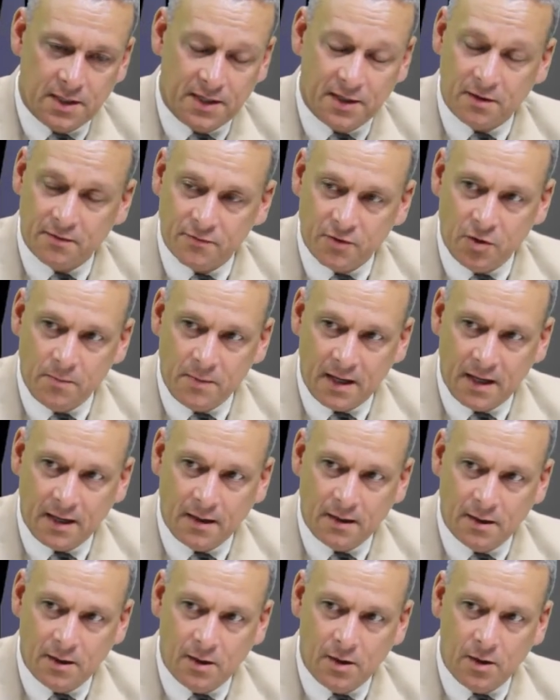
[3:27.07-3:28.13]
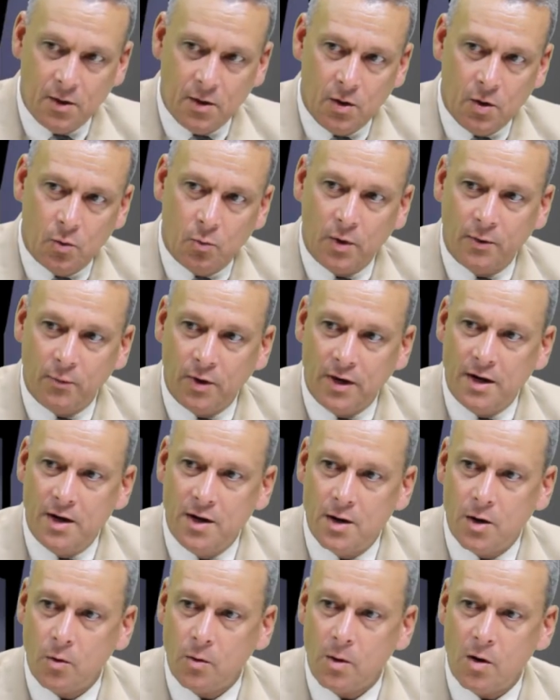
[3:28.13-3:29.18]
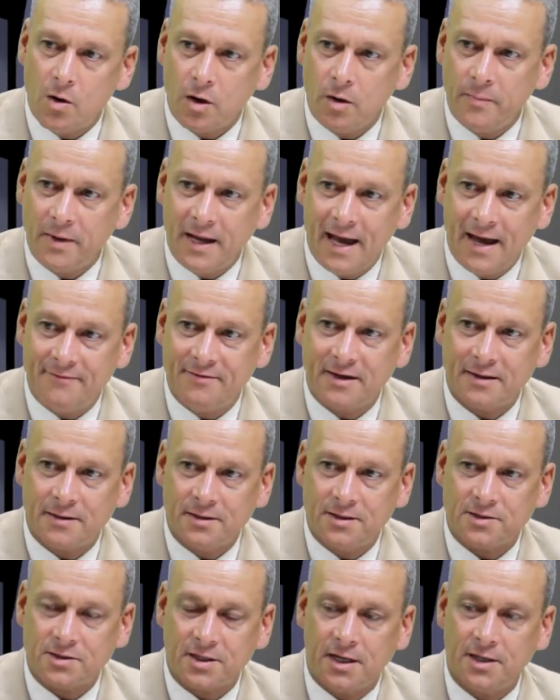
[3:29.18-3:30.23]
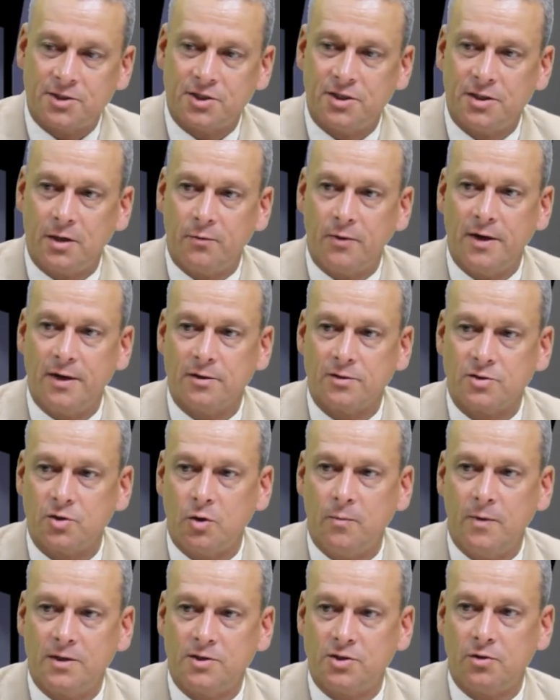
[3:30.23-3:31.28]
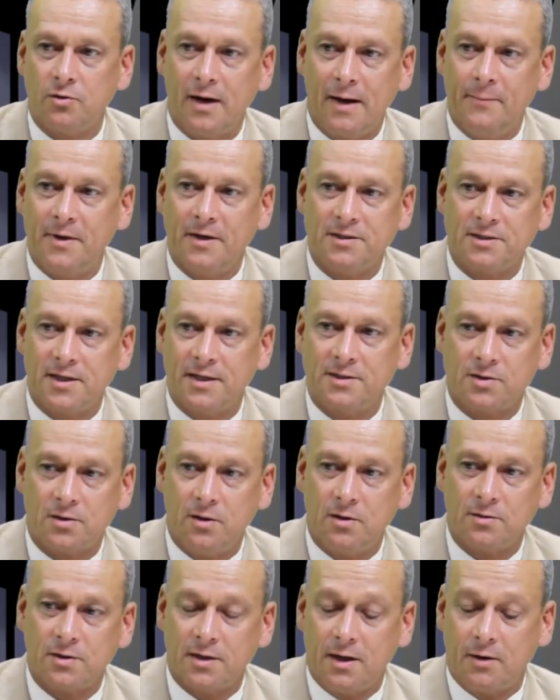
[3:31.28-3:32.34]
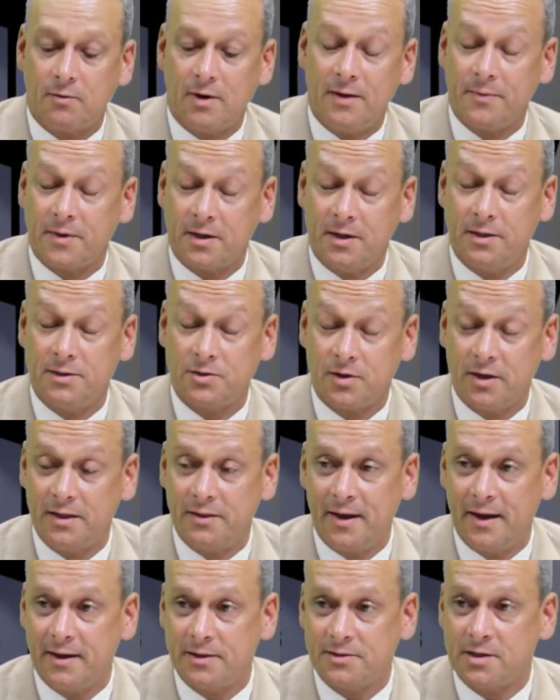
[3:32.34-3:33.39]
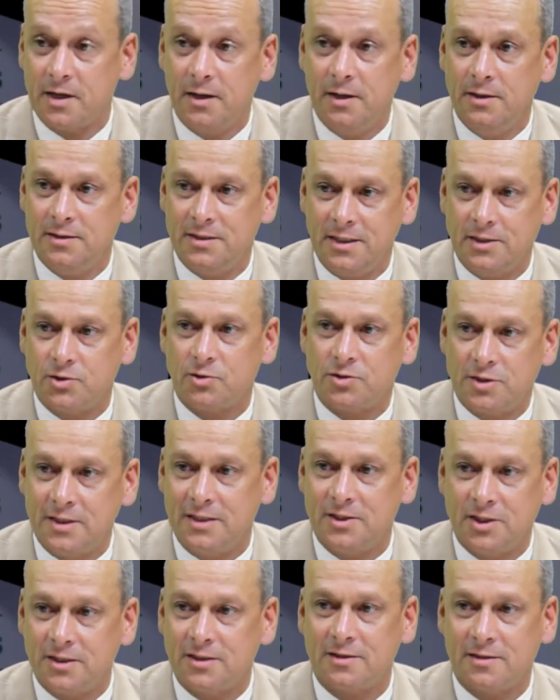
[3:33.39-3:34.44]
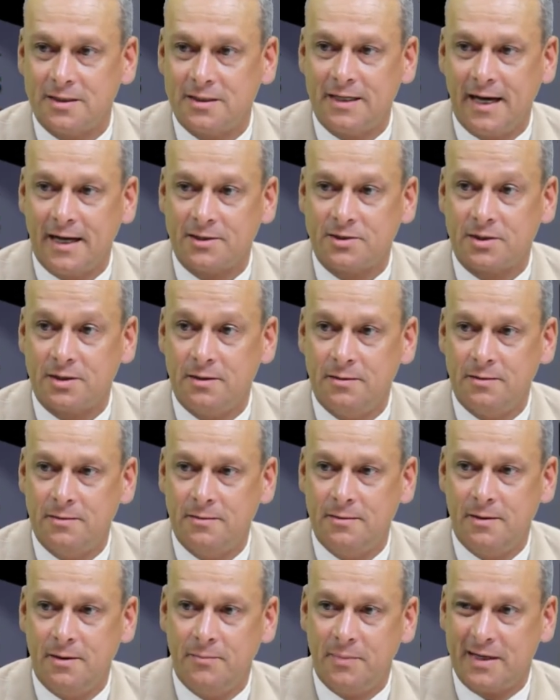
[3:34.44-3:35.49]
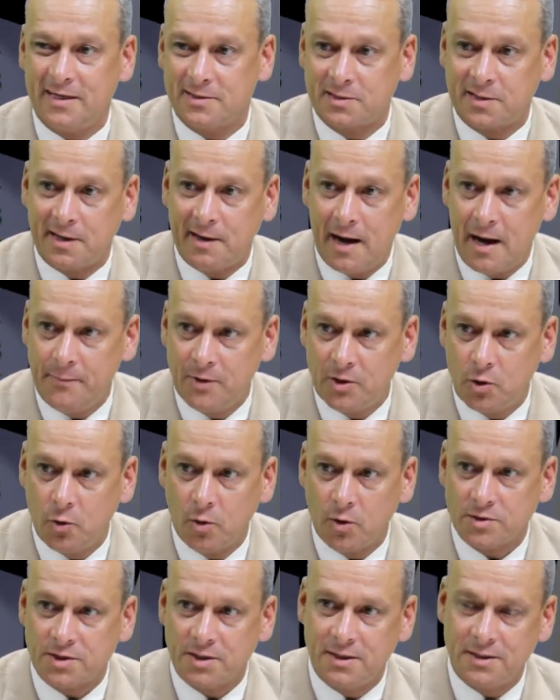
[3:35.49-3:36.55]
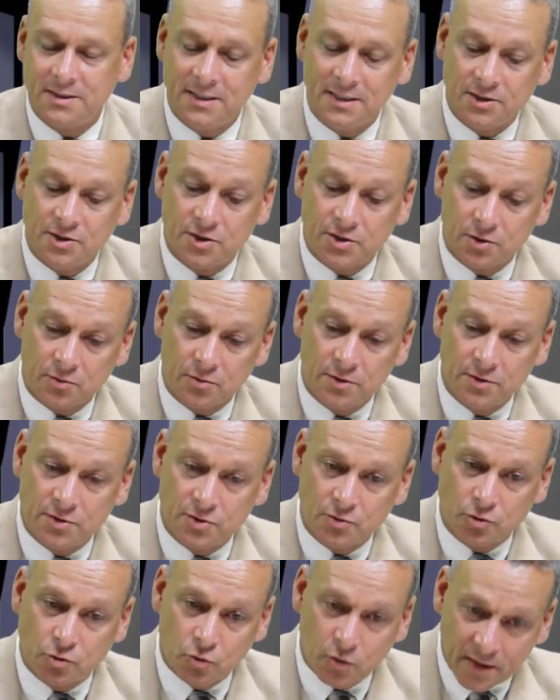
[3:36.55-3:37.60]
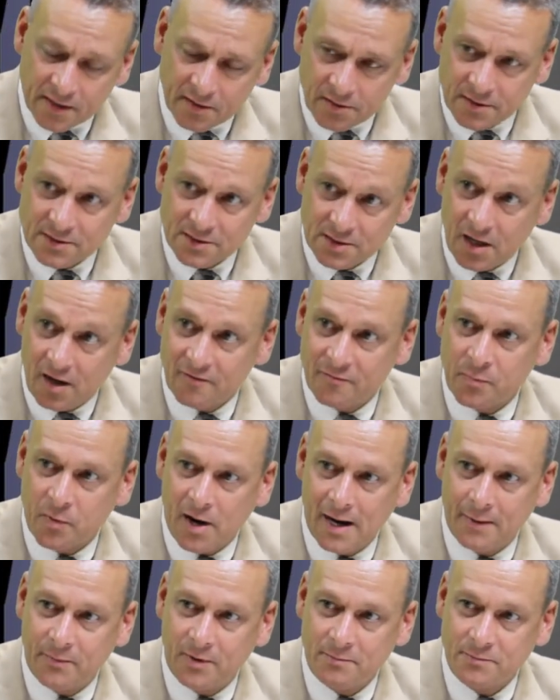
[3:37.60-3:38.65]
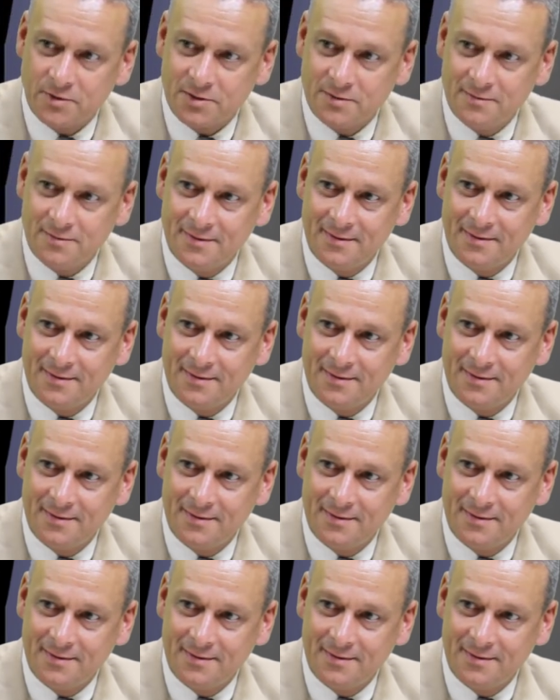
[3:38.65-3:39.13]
interview me, we would no longer be having the discussion that we hear so much throughout many states around the country, and that is teachers teaching to the test. Because Common Core is going to teach children to critically solve problems,